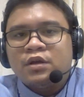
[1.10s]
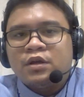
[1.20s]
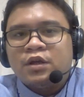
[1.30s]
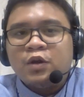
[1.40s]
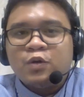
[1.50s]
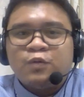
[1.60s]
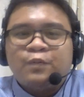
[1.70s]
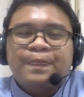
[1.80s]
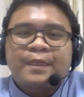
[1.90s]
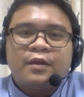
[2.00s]
Hello,
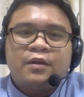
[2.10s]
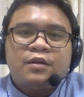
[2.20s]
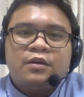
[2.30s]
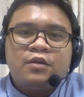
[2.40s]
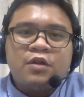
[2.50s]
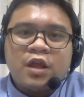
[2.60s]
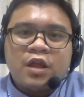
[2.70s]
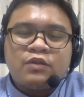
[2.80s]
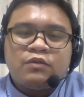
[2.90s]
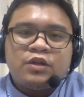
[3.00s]
good day
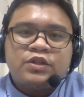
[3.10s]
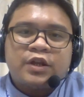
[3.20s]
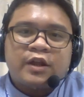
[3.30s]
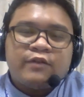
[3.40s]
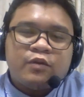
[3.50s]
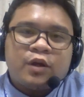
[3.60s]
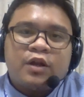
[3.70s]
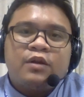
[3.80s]
to each and everyone.